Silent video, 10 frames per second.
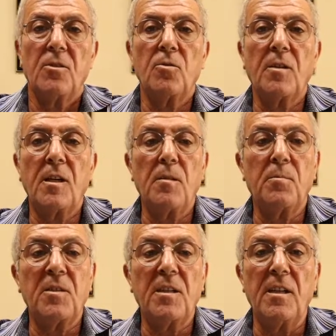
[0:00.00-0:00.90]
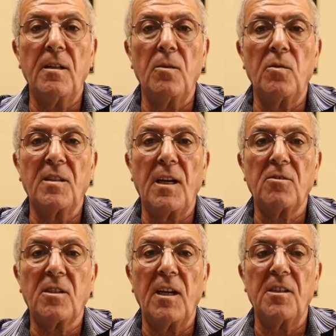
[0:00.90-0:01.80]
to keep the needle
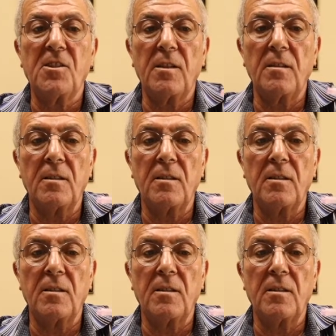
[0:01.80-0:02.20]
without touching